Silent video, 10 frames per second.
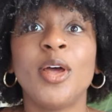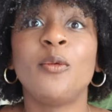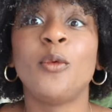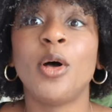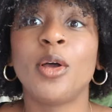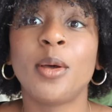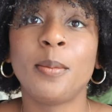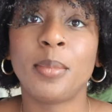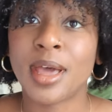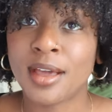and
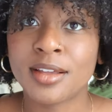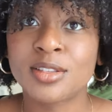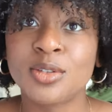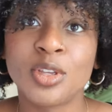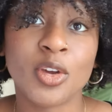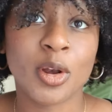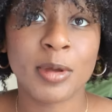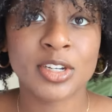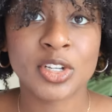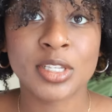welcome back to Curated
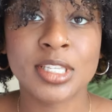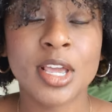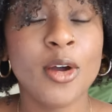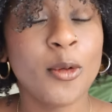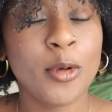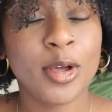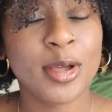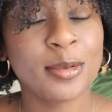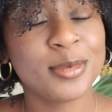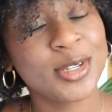by Chelsea, or
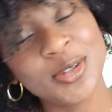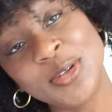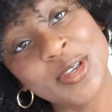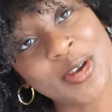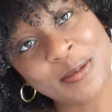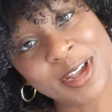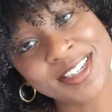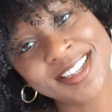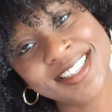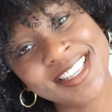welcome to Curated by
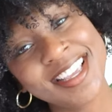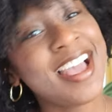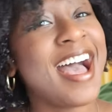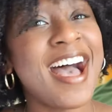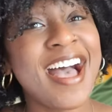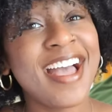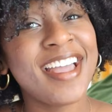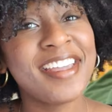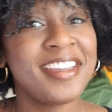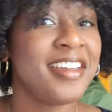Chelsea.
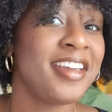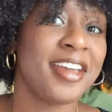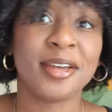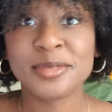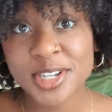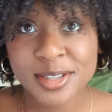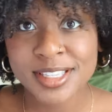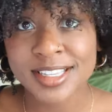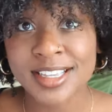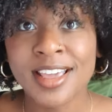I am
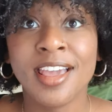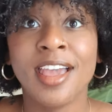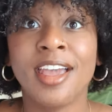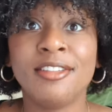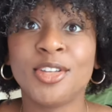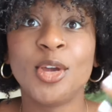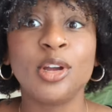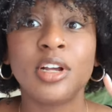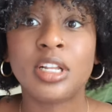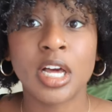Chelsea. If you
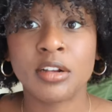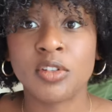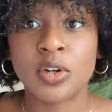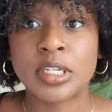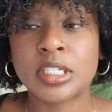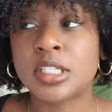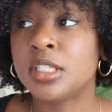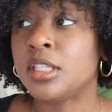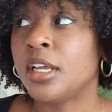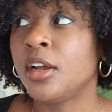hear a lot of noise,
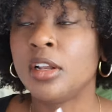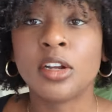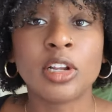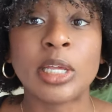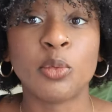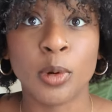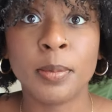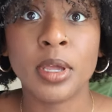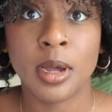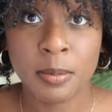they are literally
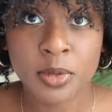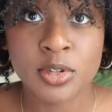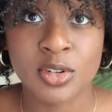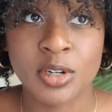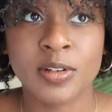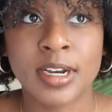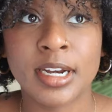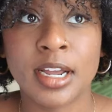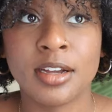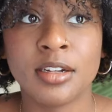ripping up the street right
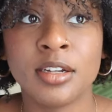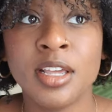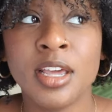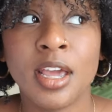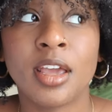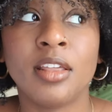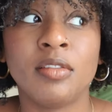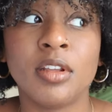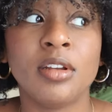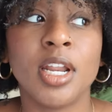now and
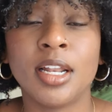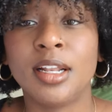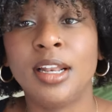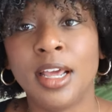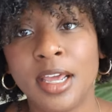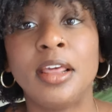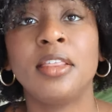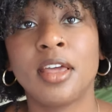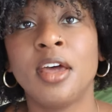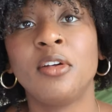then laying
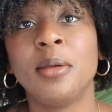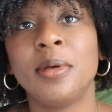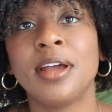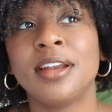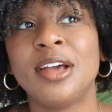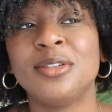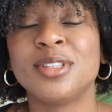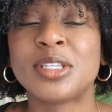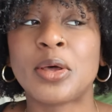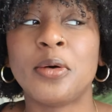the concrete back down.
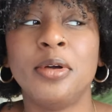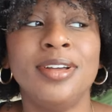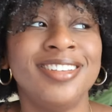So